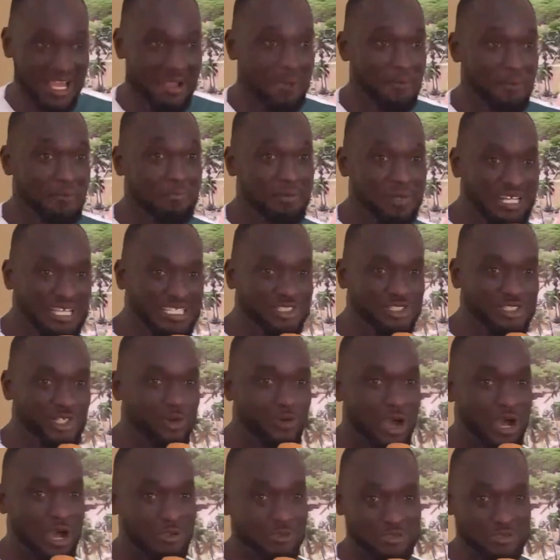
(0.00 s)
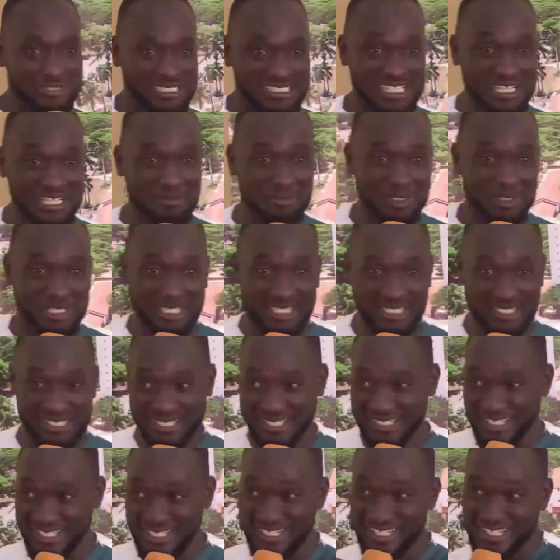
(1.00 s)
Please do well to see me
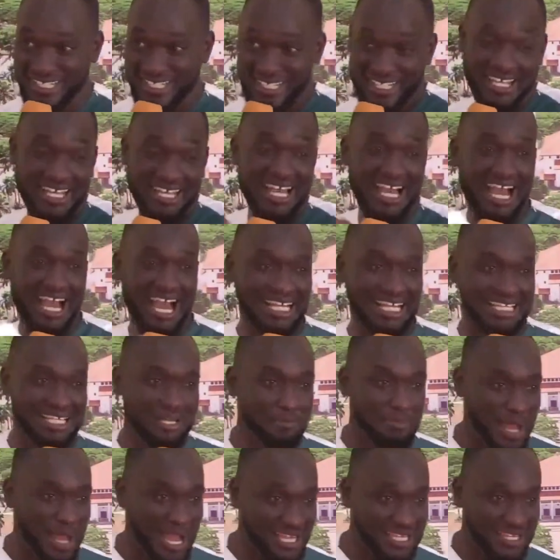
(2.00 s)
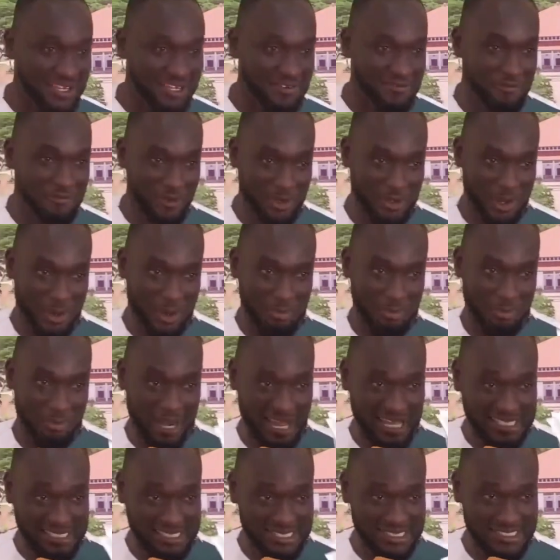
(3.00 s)
at the back for your
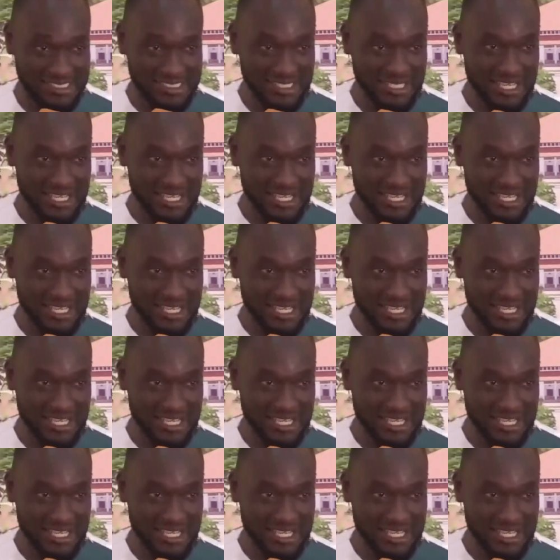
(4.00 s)
prize.